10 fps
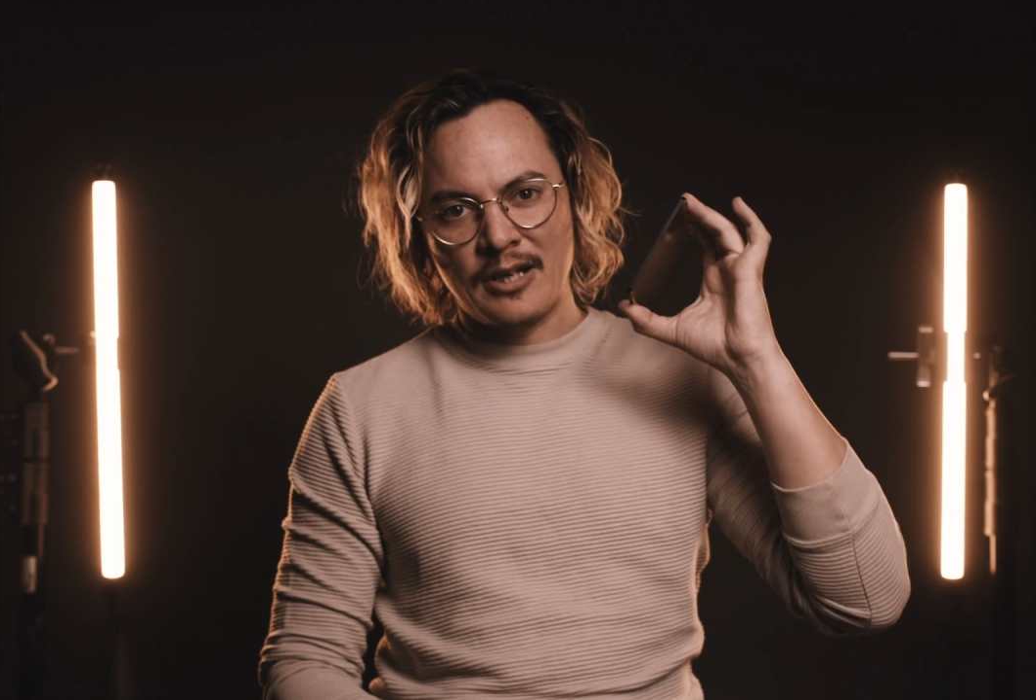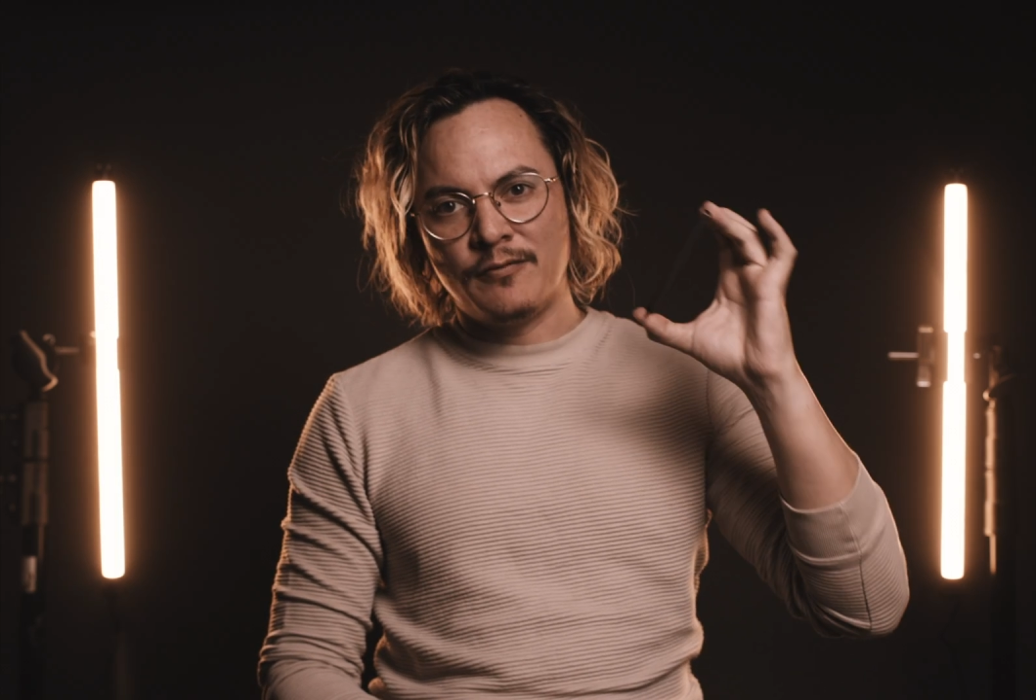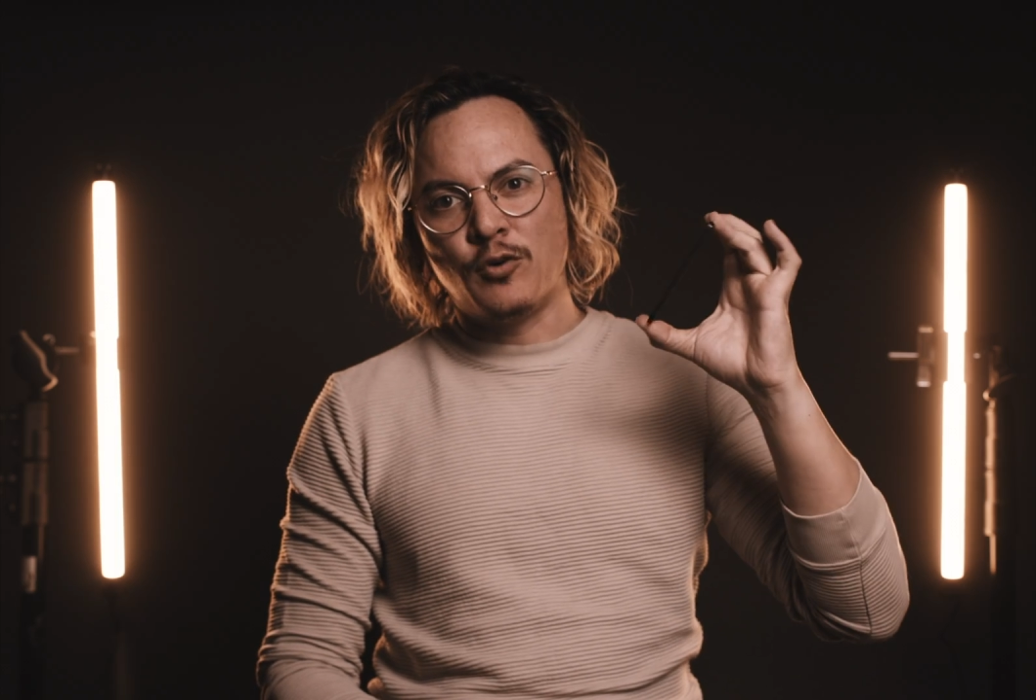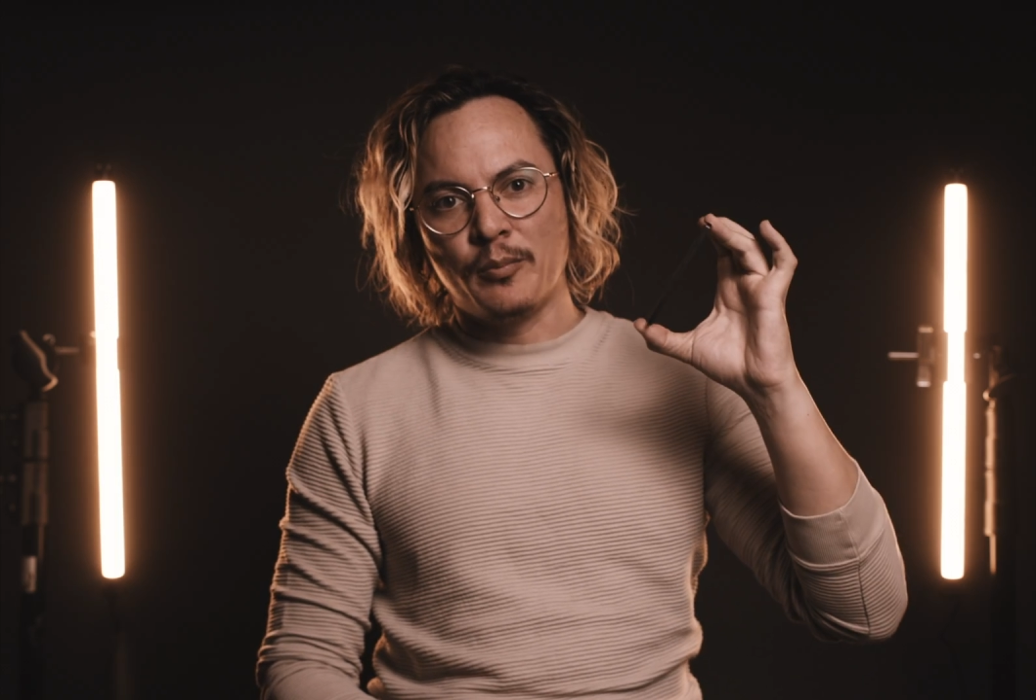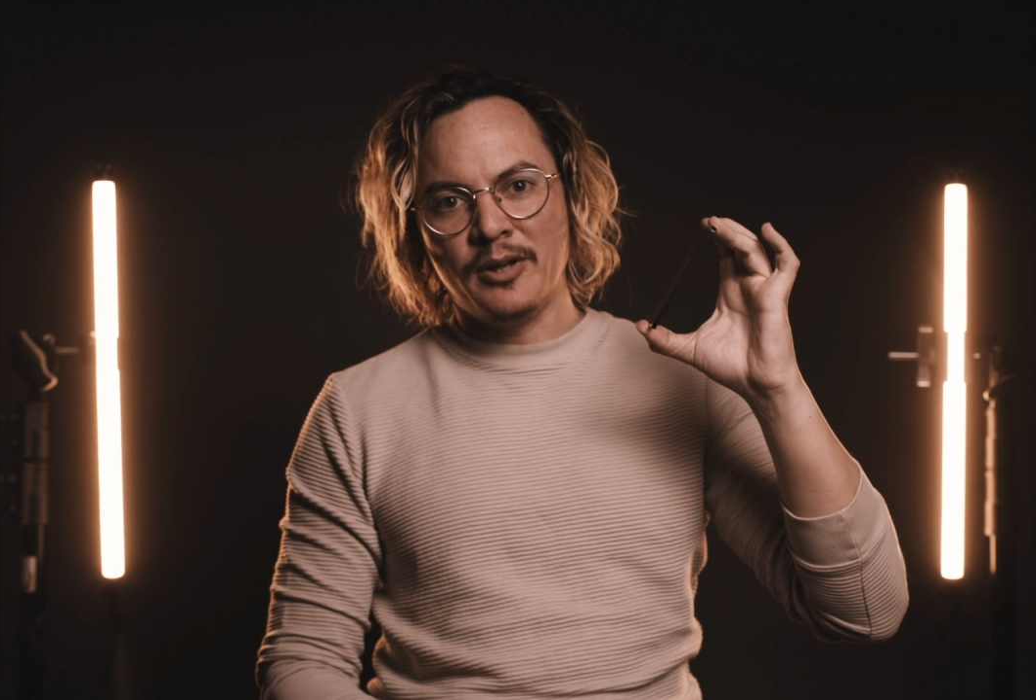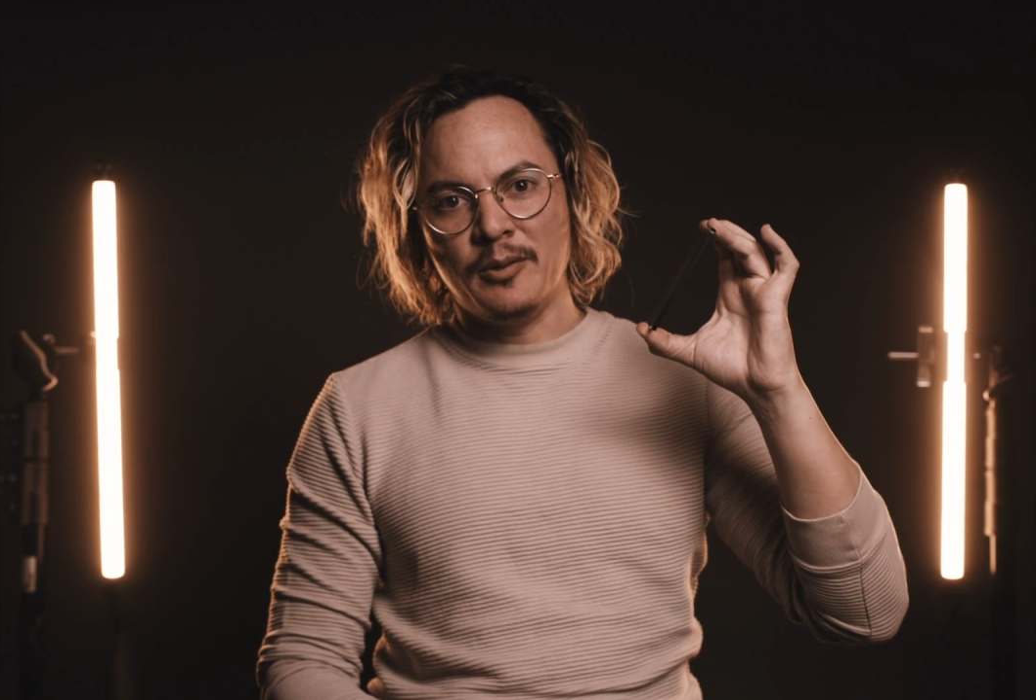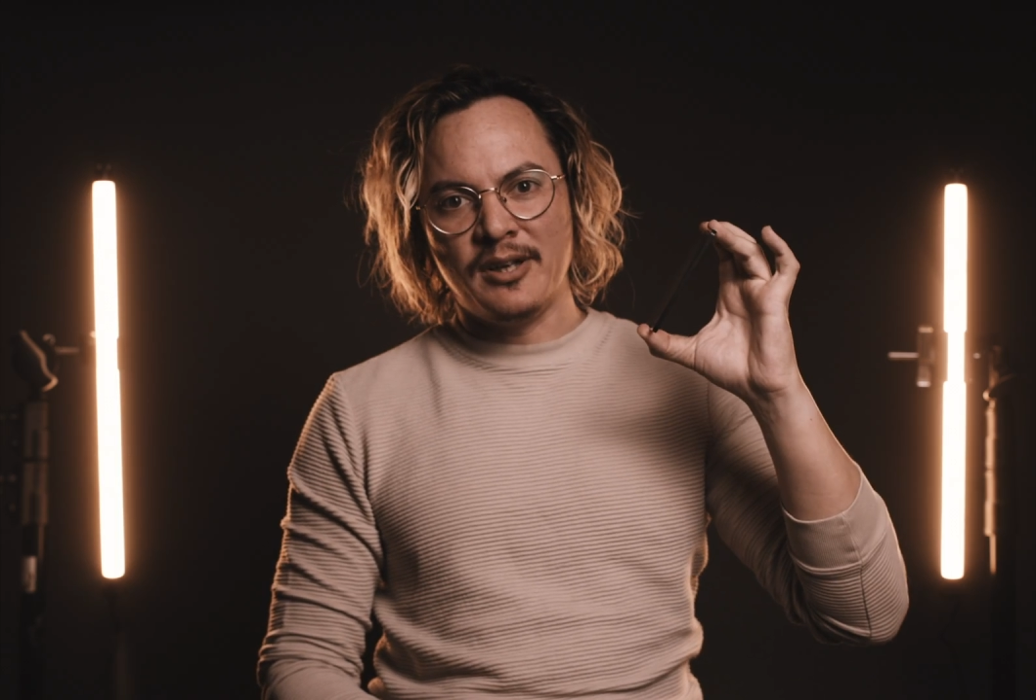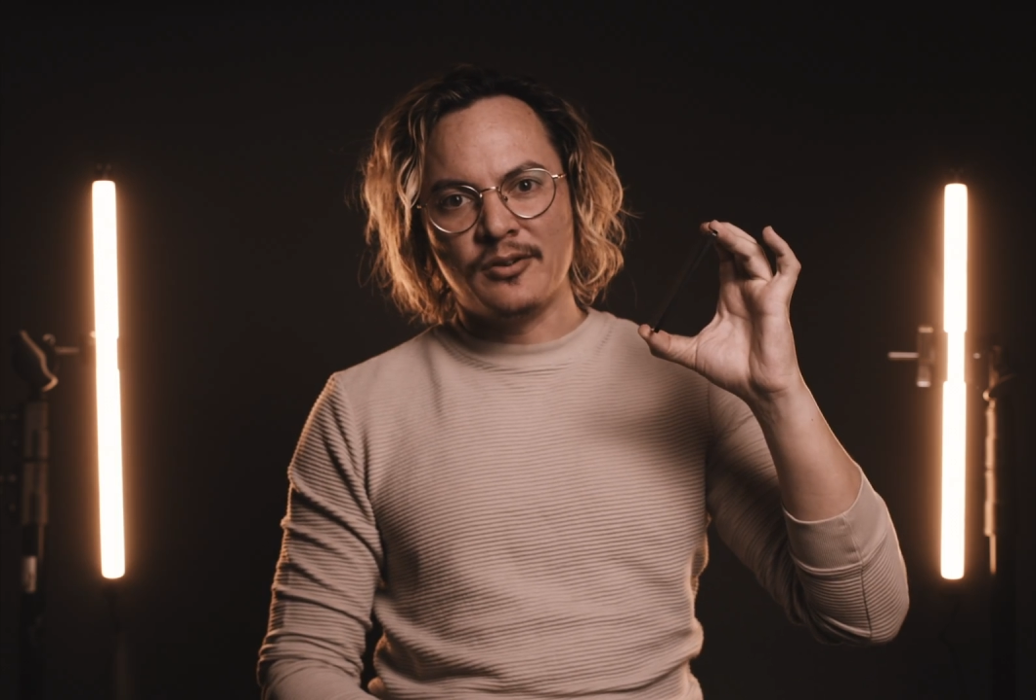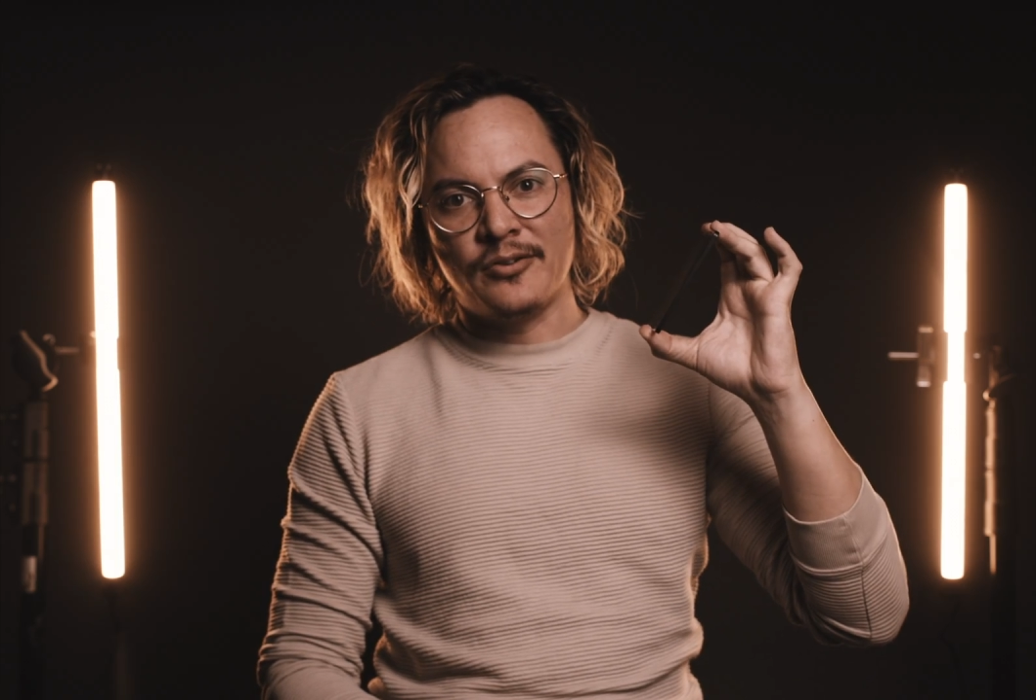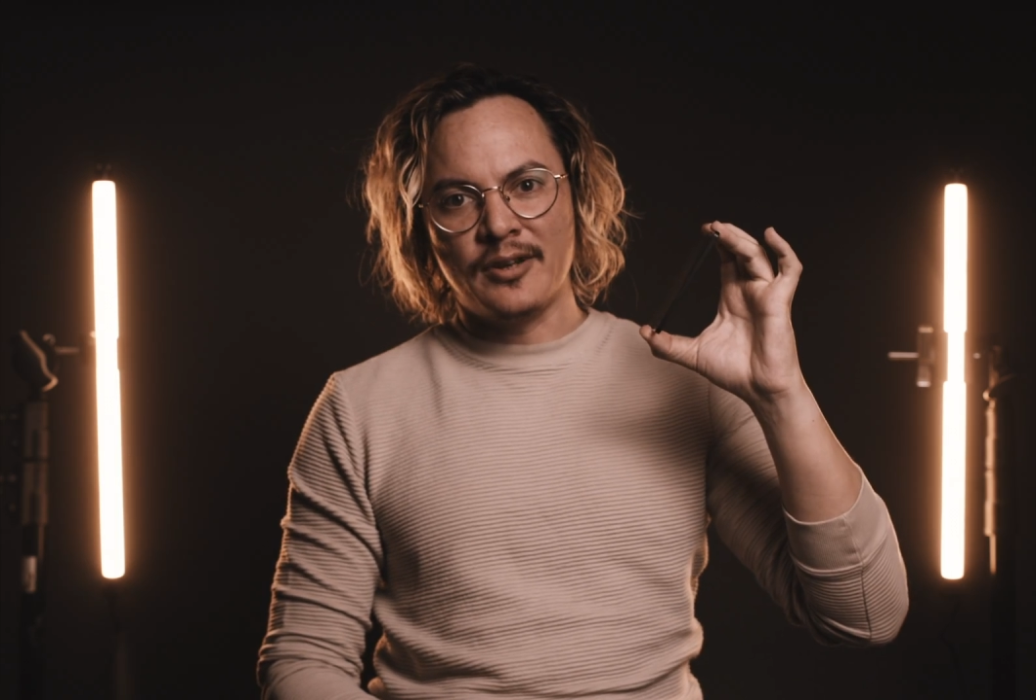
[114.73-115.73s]
at
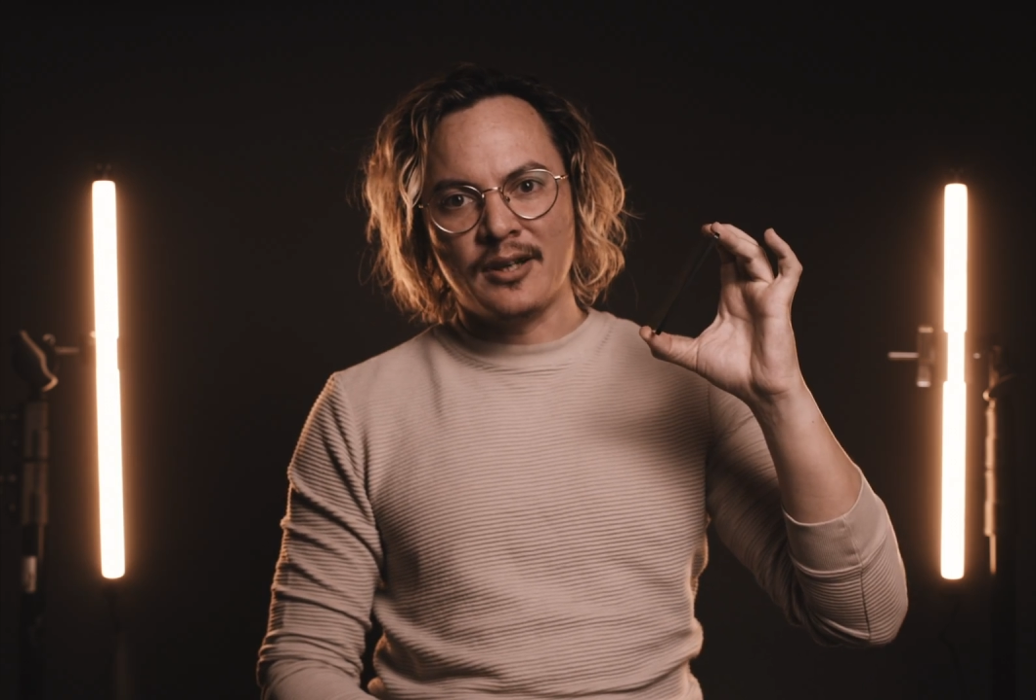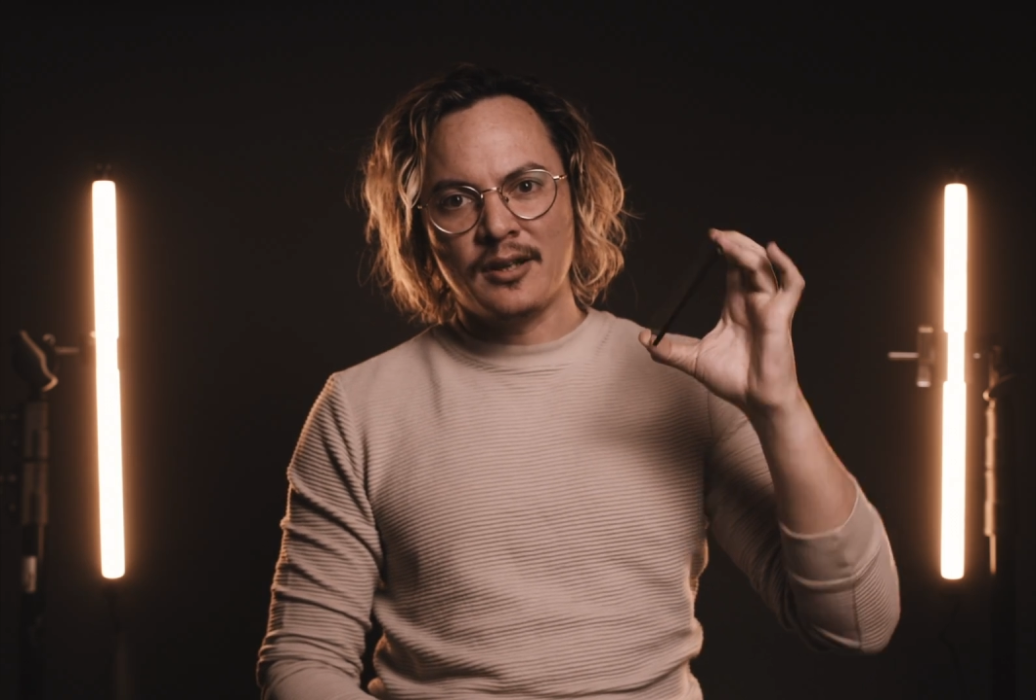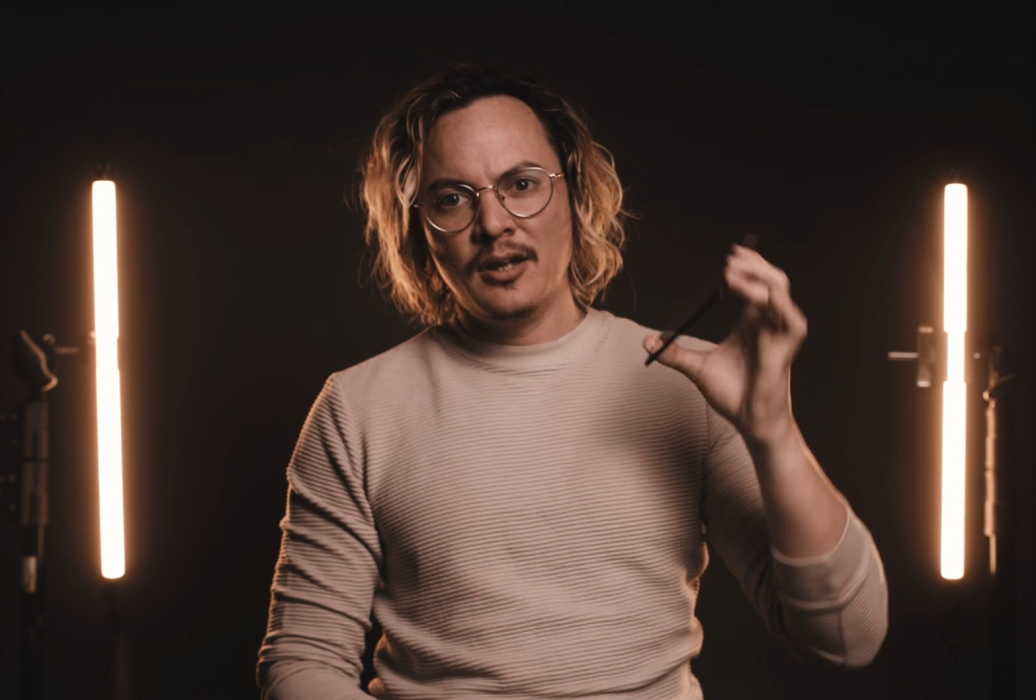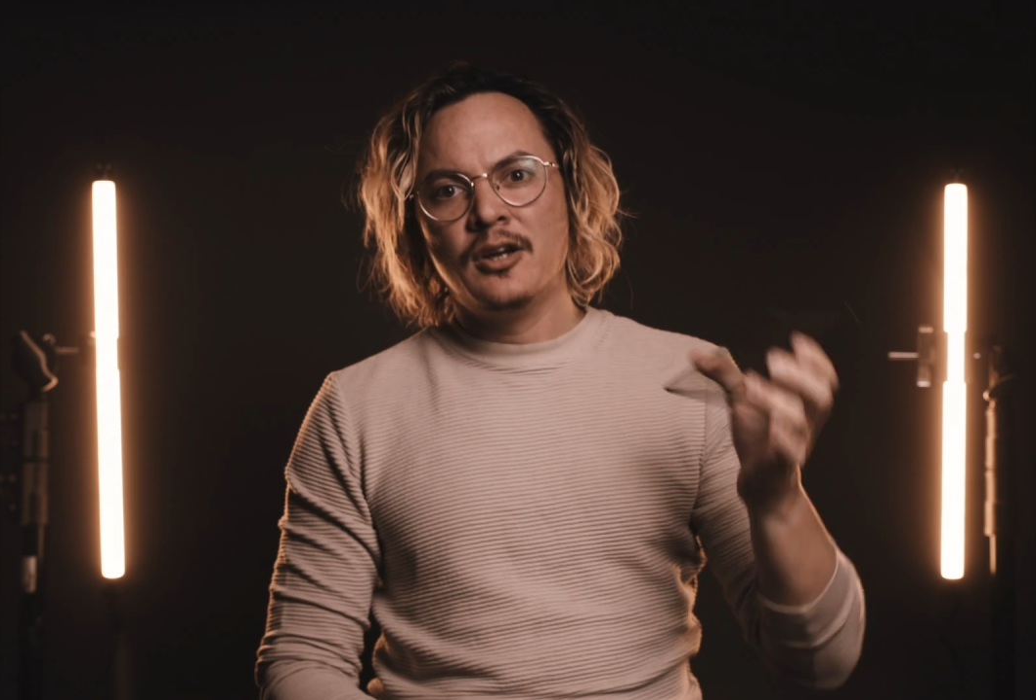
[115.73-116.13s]
4mm thick,